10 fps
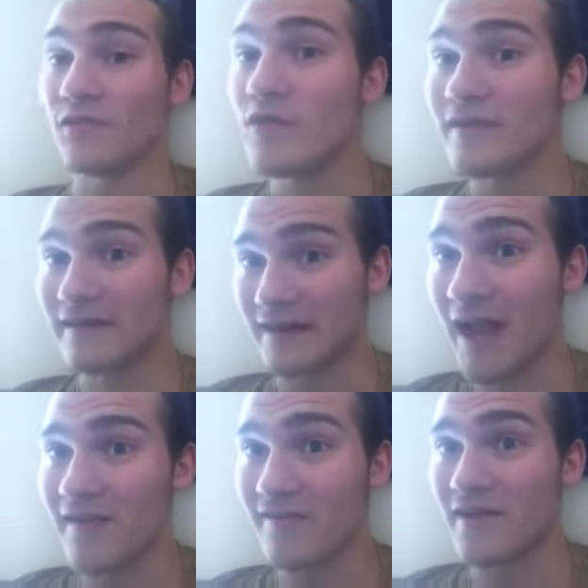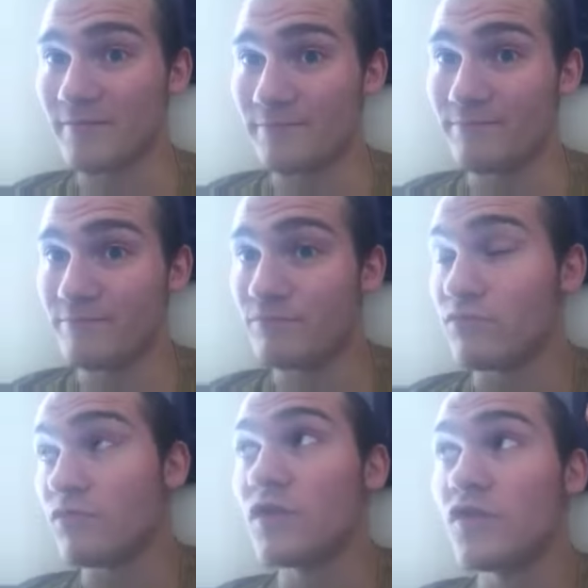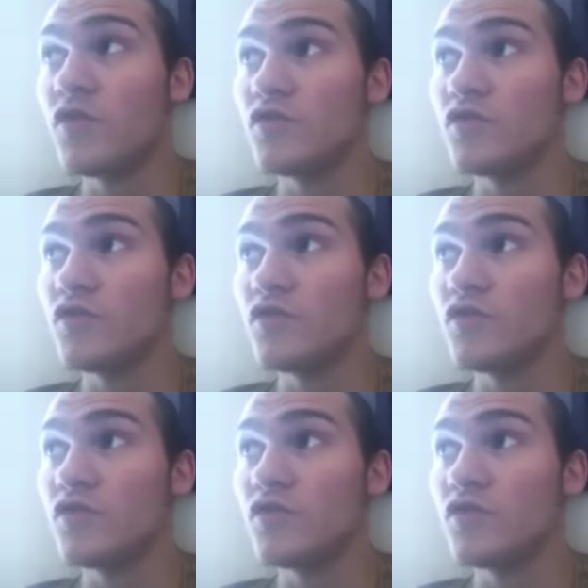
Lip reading: losing to Kazuya due